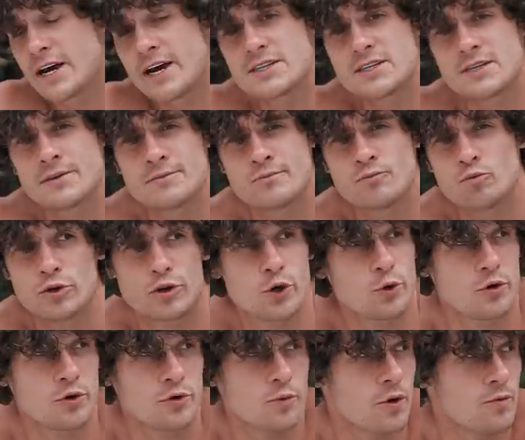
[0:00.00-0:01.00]
guys. We'll
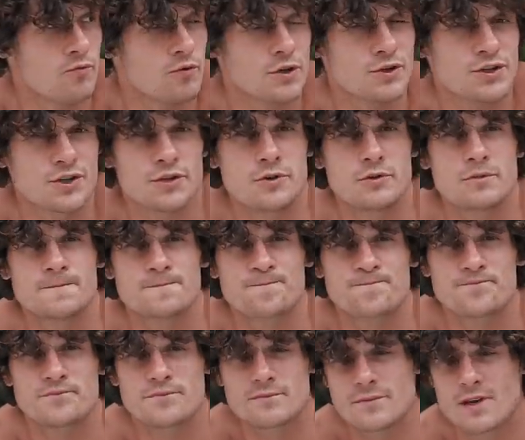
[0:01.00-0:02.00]
do another one real soon.
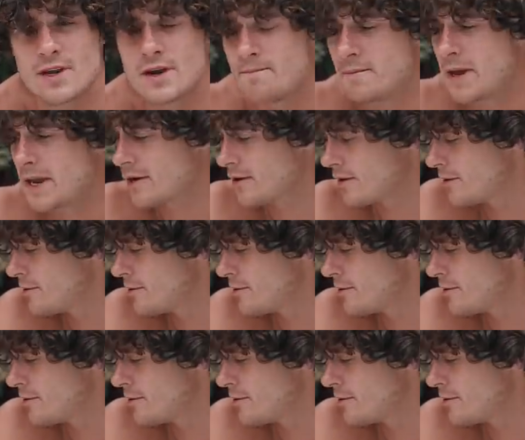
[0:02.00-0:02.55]
Make